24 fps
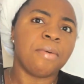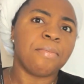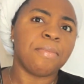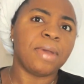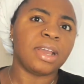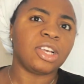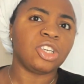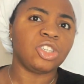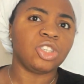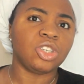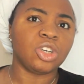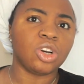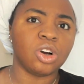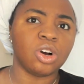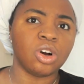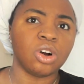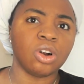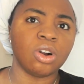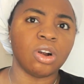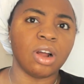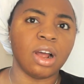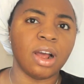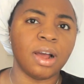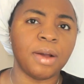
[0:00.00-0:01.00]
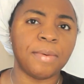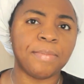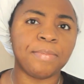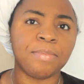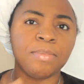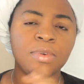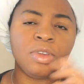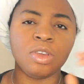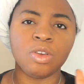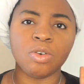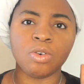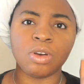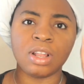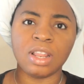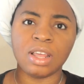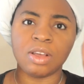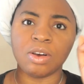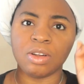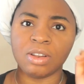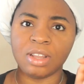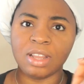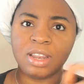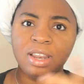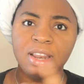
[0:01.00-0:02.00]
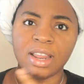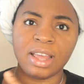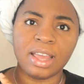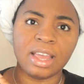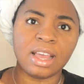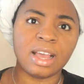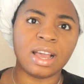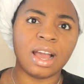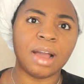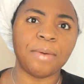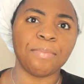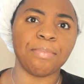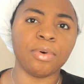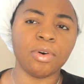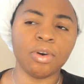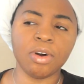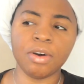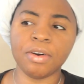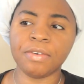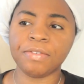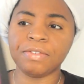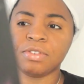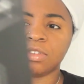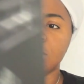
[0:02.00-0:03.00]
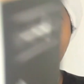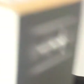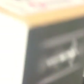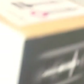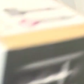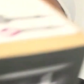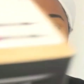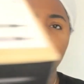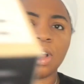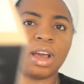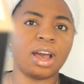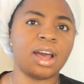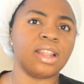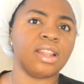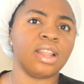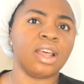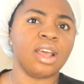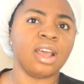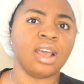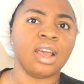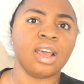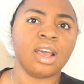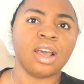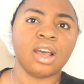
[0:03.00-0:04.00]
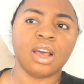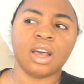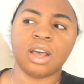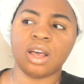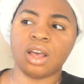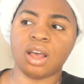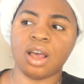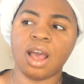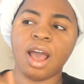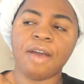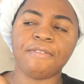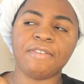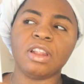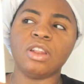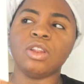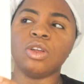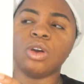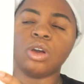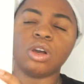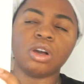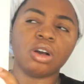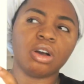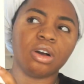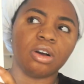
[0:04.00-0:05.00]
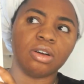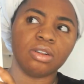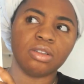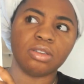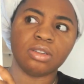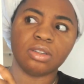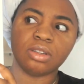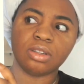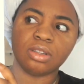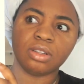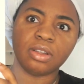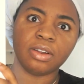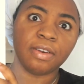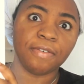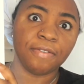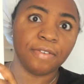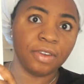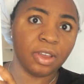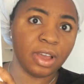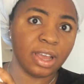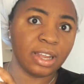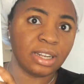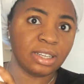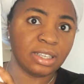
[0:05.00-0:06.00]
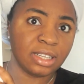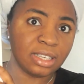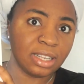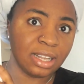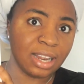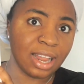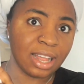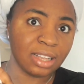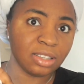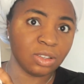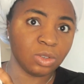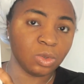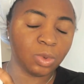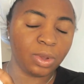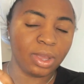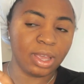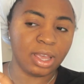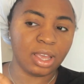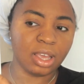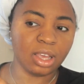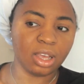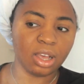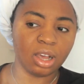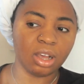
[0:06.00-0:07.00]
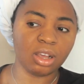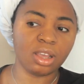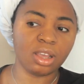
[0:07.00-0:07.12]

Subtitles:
make sure you click on the link above so you can have a look on the review I did last week.